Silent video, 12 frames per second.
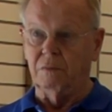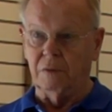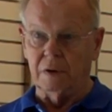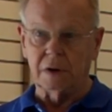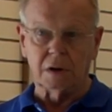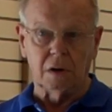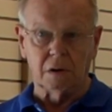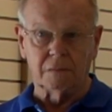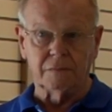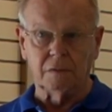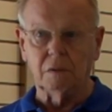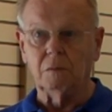very
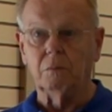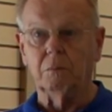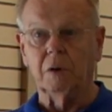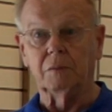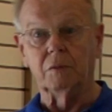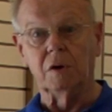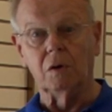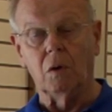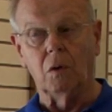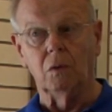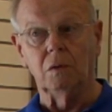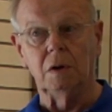colorful, but we
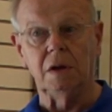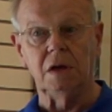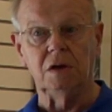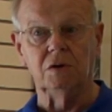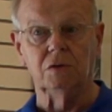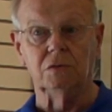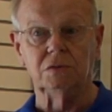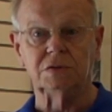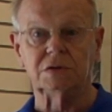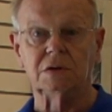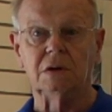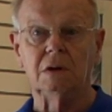only
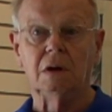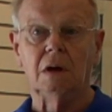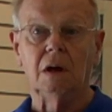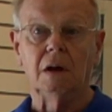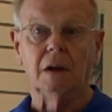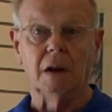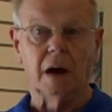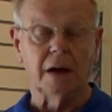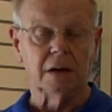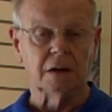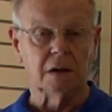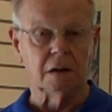use
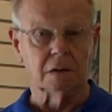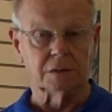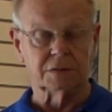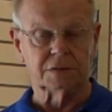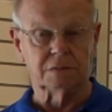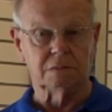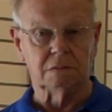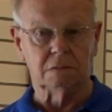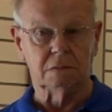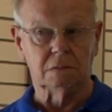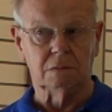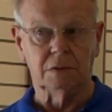9 colors.
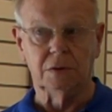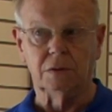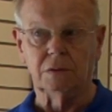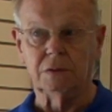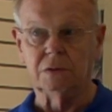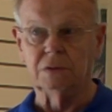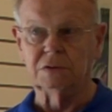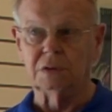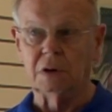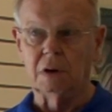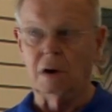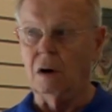We don't use
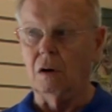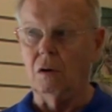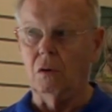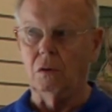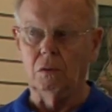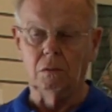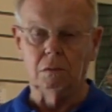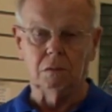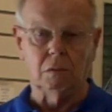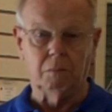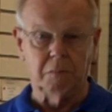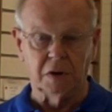a
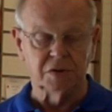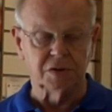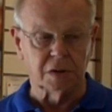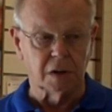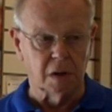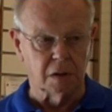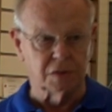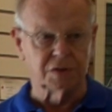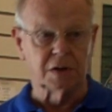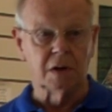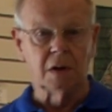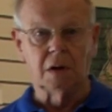whole bunch of
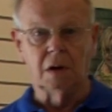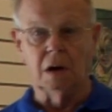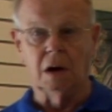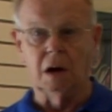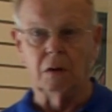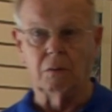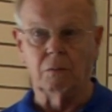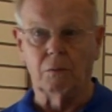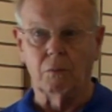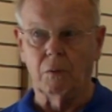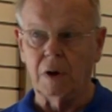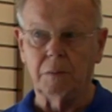colors.
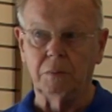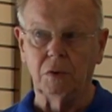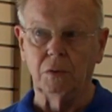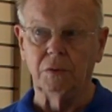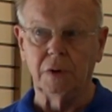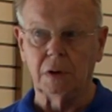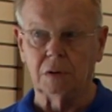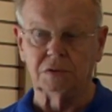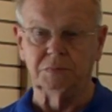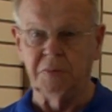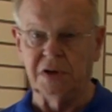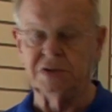Red, blue, and yellow
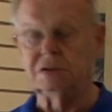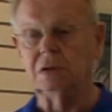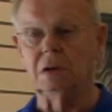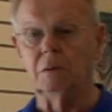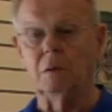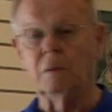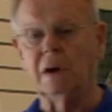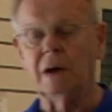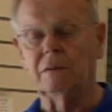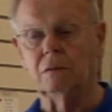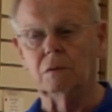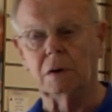is basically what we
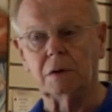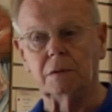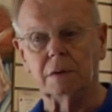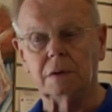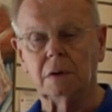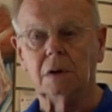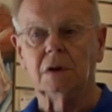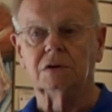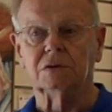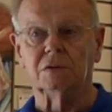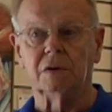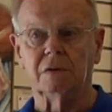have to work with,
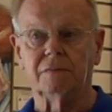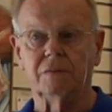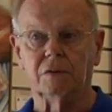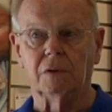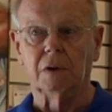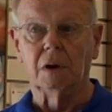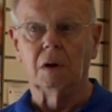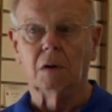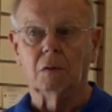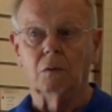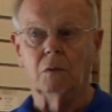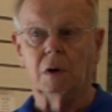so therefore
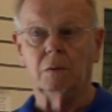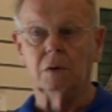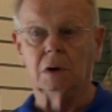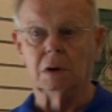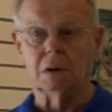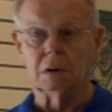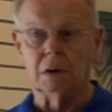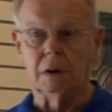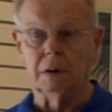we will